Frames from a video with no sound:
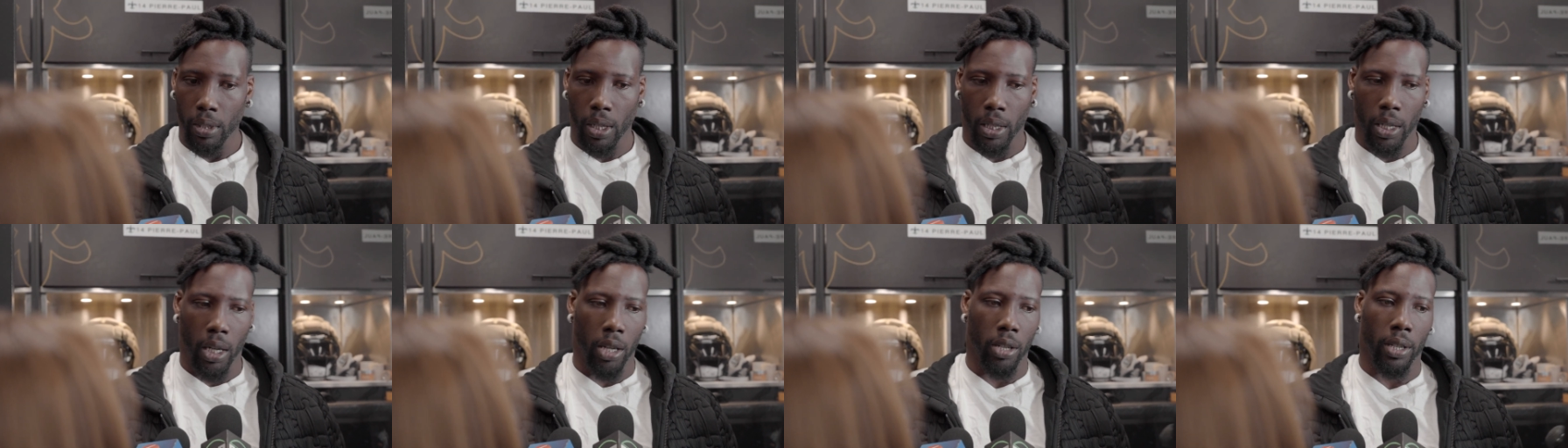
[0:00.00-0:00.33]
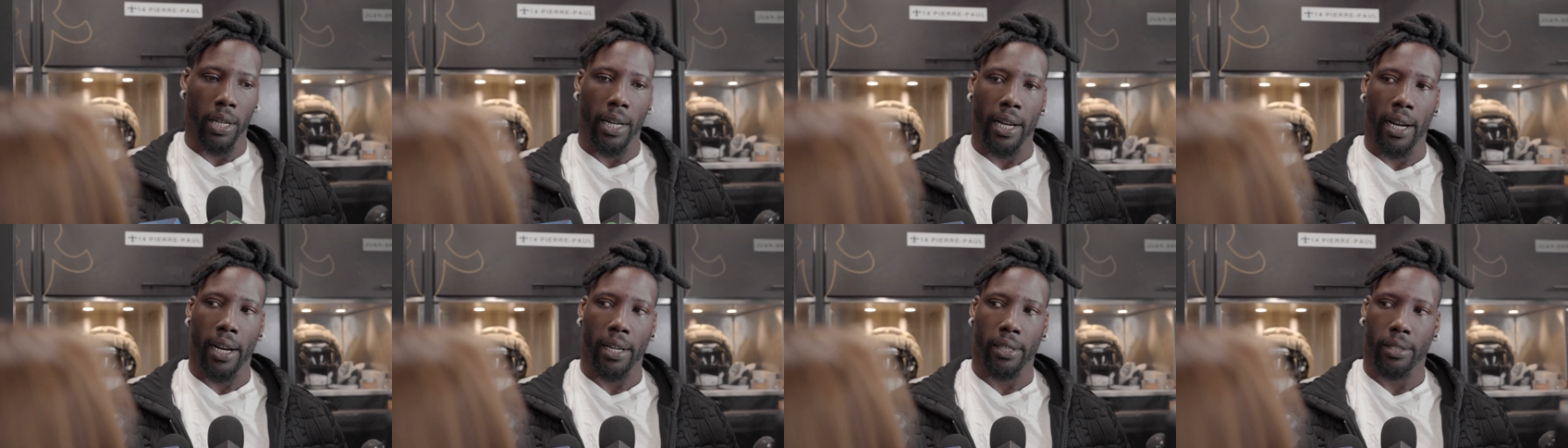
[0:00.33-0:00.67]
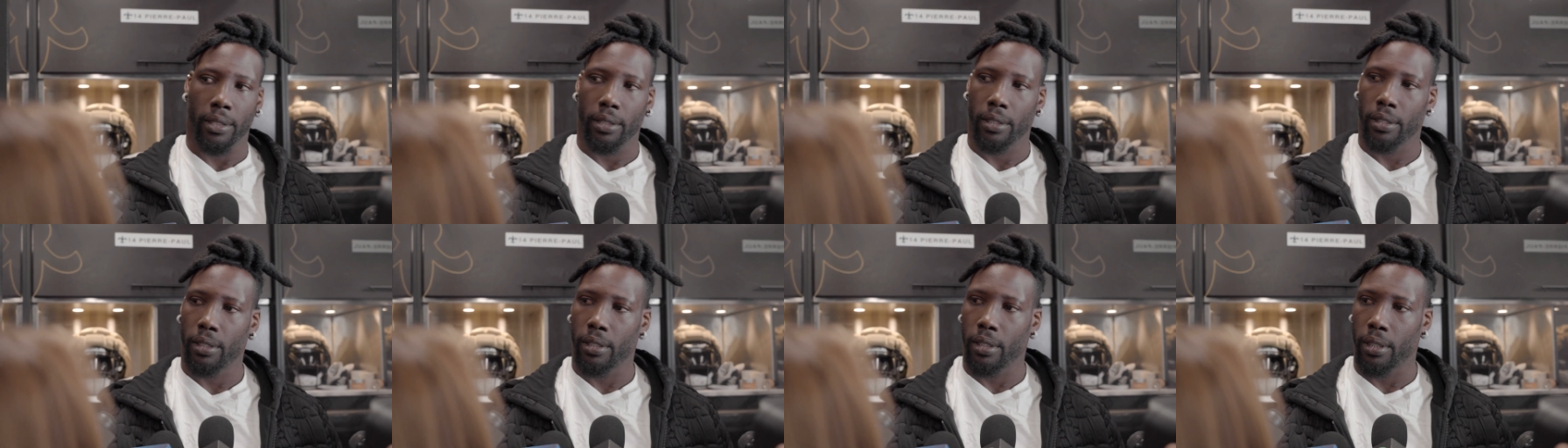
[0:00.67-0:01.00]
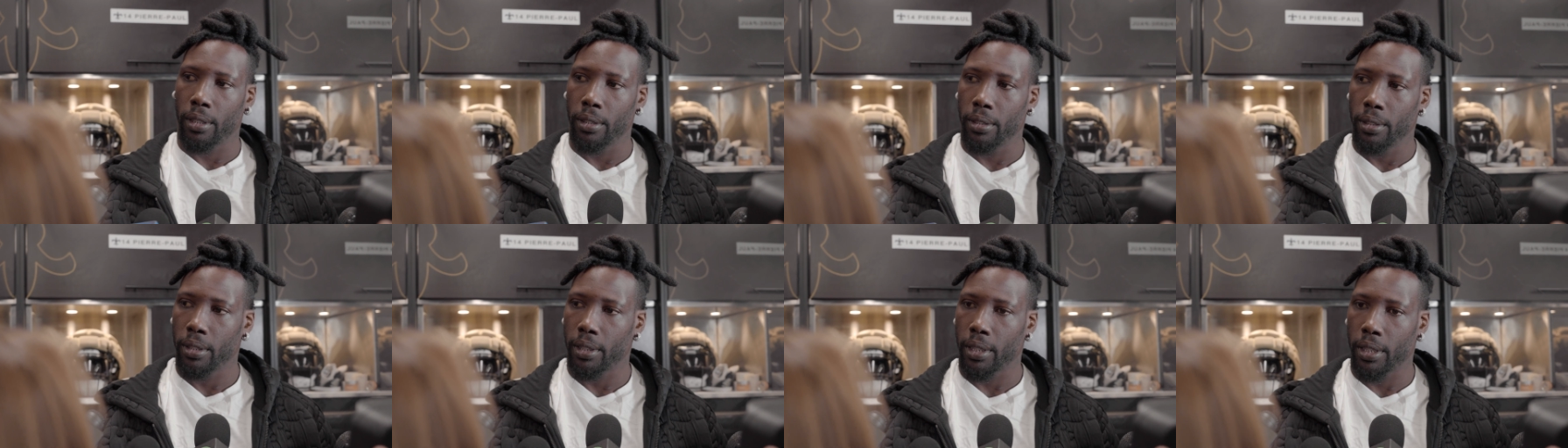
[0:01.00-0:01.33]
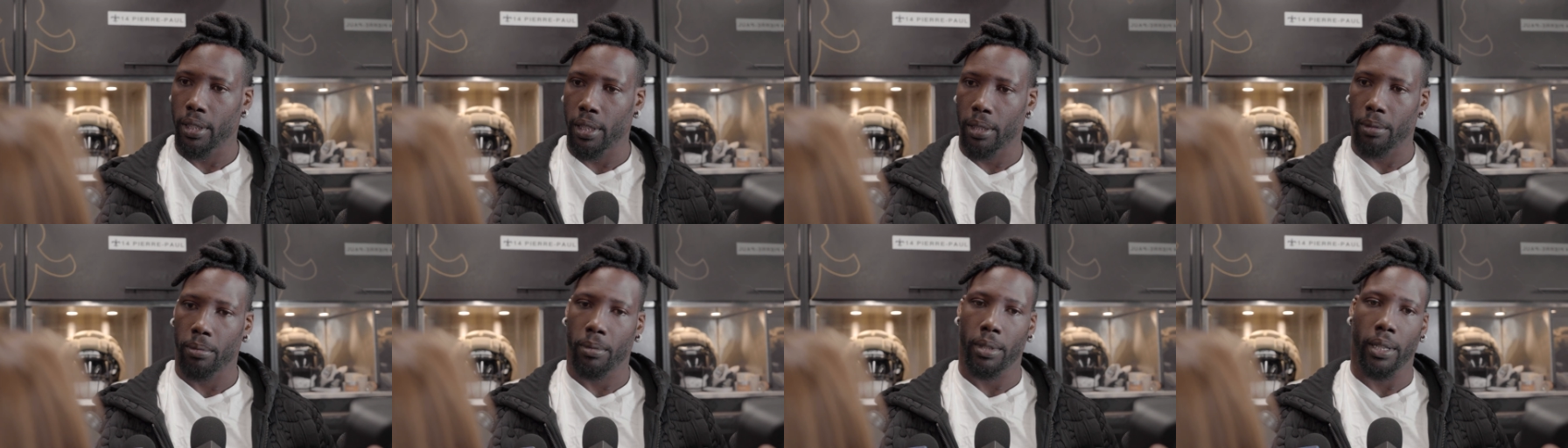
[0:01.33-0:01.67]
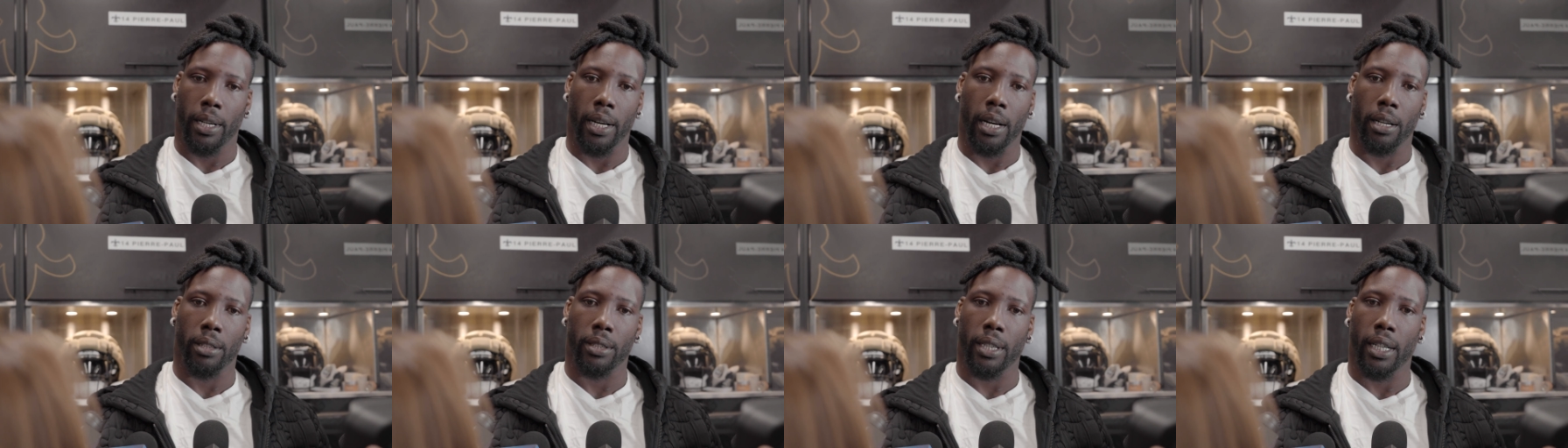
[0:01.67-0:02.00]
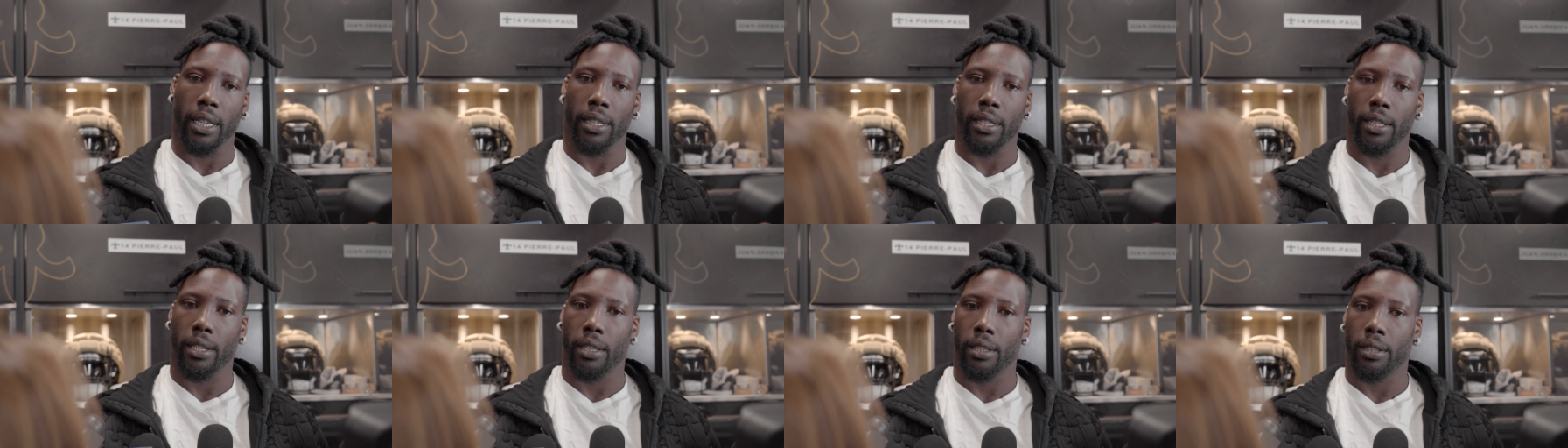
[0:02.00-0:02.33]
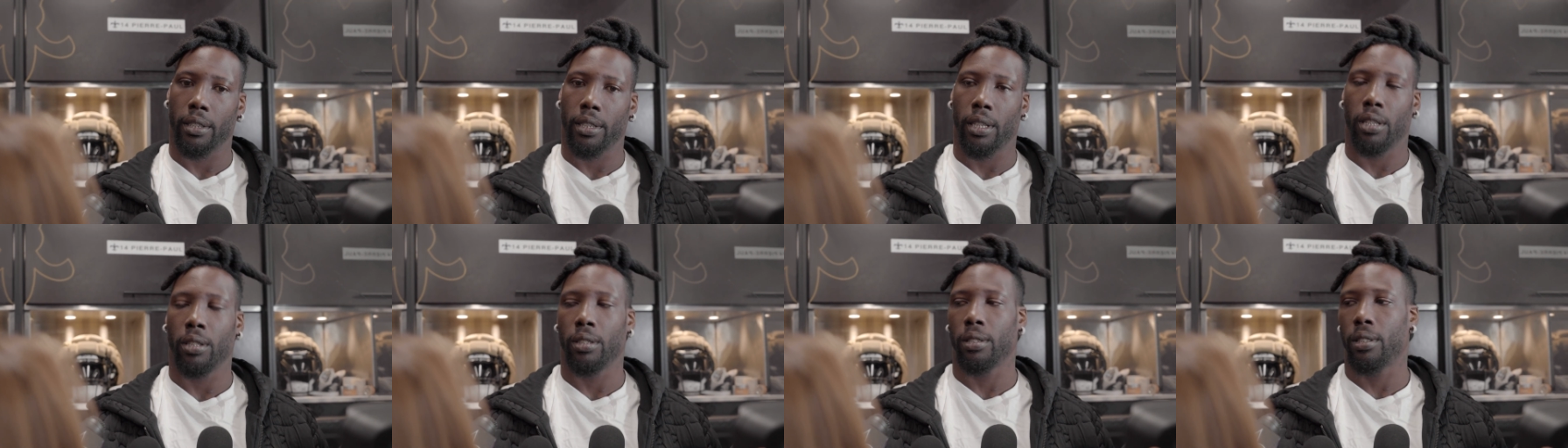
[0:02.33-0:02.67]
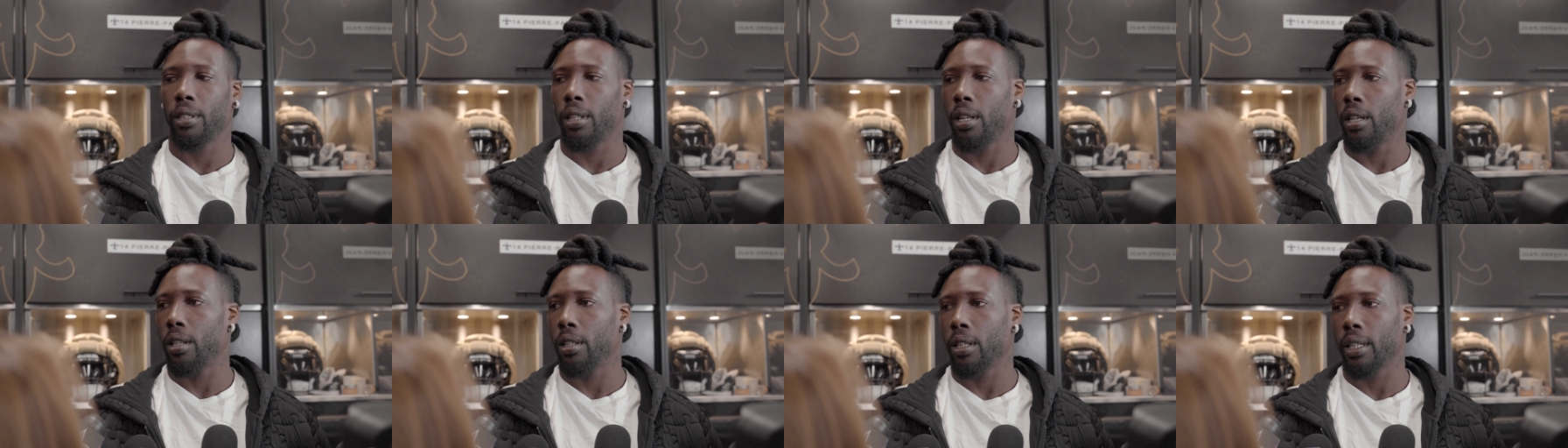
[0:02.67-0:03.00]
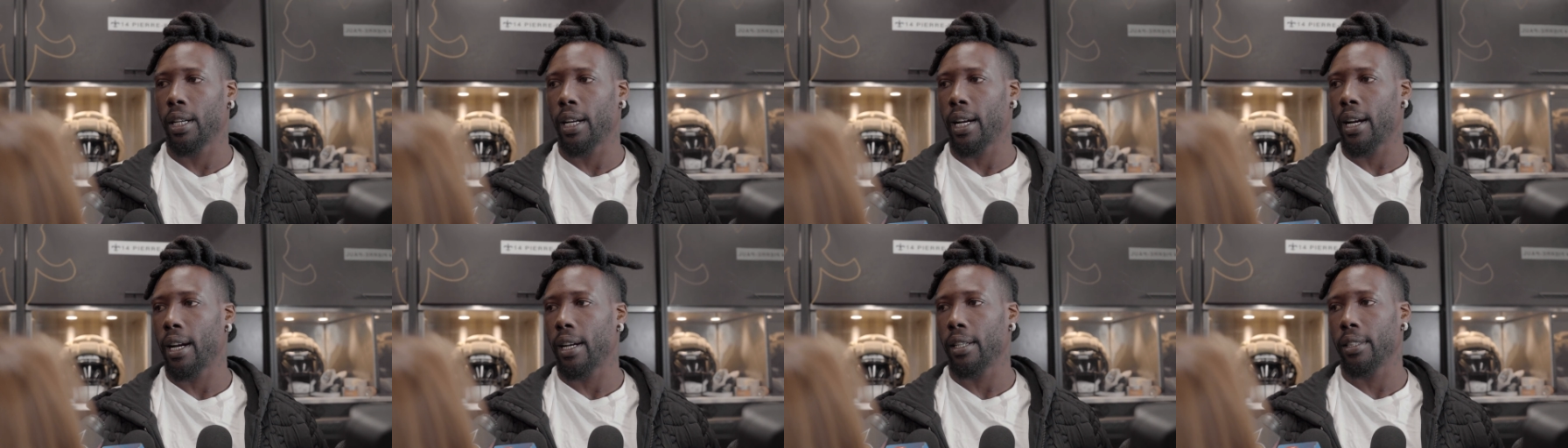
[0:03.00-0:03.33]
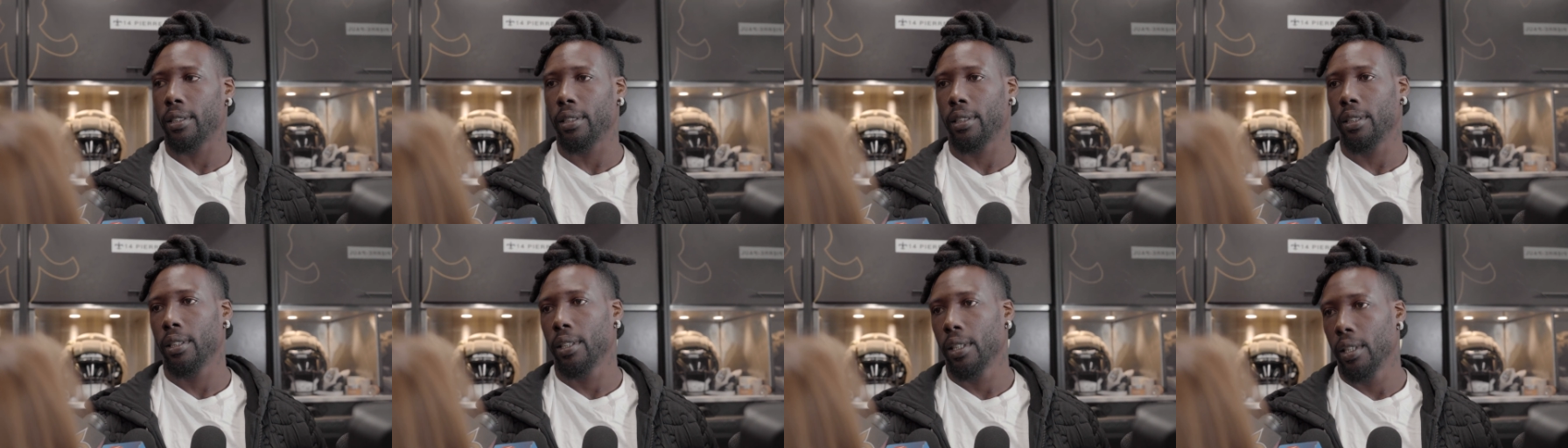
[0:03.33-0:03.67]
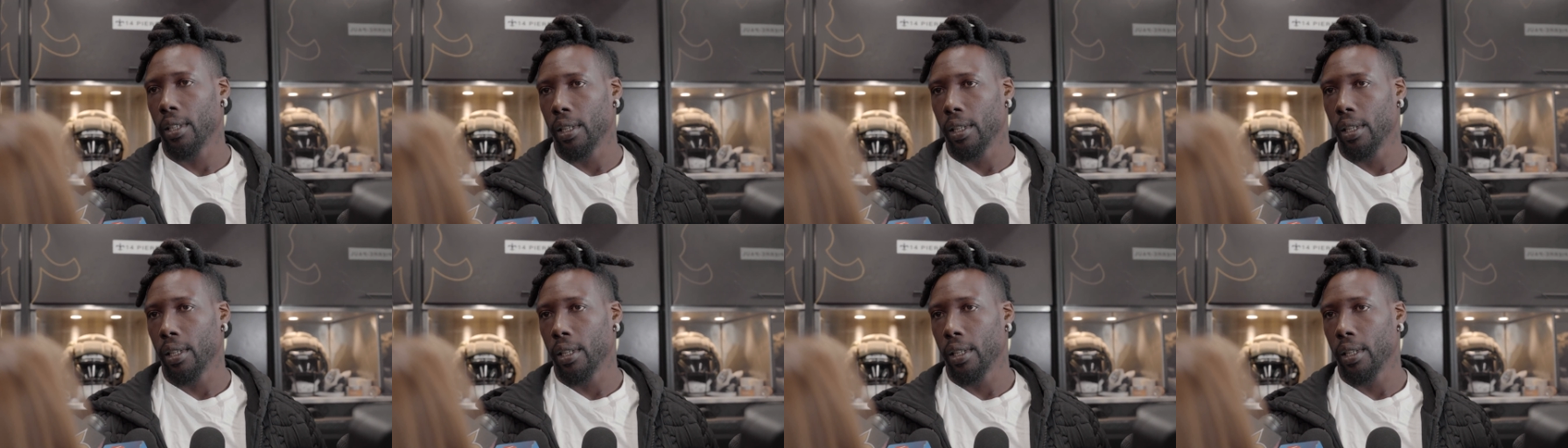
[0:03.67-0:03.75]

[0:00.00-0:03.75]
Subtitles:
All the guys, you know. Today I was out there talking to all the guys.